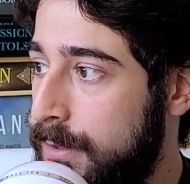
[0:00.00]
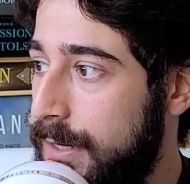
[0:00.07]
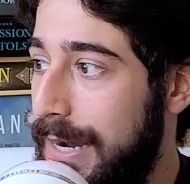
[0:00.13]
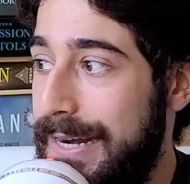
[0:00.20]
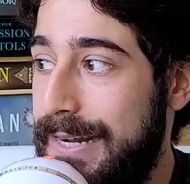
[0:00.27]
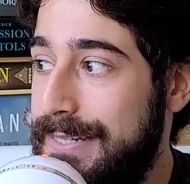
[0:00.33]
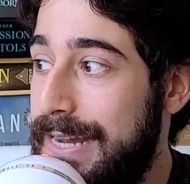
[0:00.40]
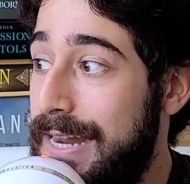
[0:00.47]

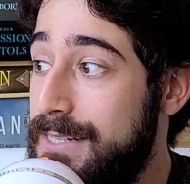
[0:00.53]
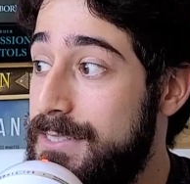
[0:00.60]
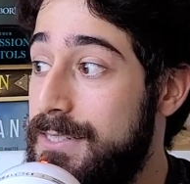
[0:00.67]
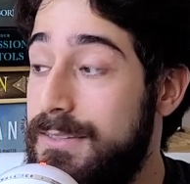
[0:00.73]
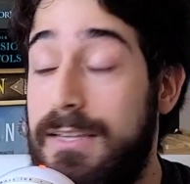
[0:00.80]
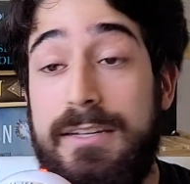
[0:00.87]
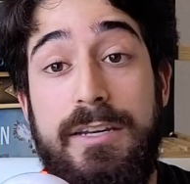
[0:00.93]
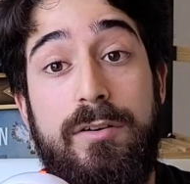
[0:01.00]
and attacks
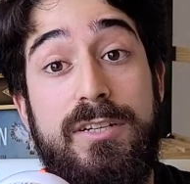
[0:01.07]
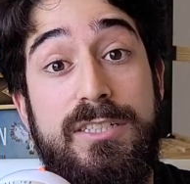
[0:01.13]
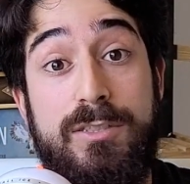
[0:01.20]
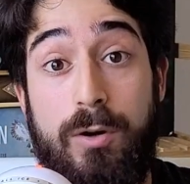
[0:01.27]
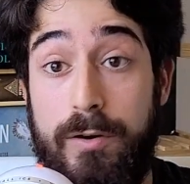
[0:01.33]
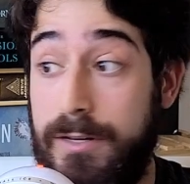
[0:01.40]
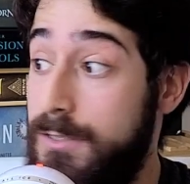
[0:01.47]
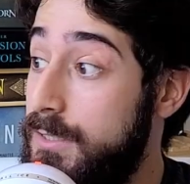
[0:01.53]
the nearest
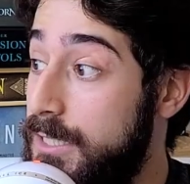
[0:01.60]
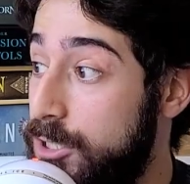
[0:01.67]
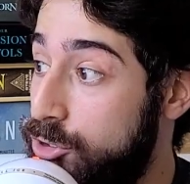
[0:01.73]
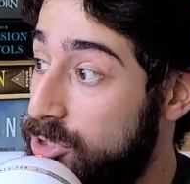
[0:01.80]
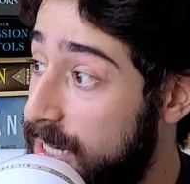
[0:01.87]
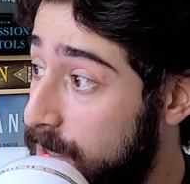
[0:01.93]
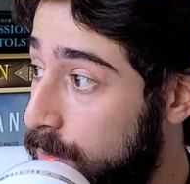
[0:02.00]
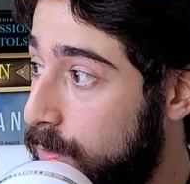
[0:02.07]
target to each
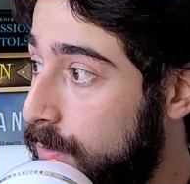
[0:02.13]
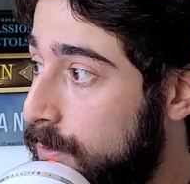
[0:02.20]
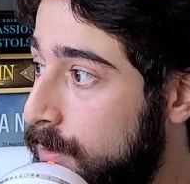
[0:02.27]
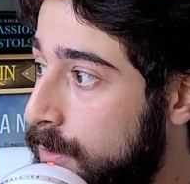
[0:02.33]
tentacle.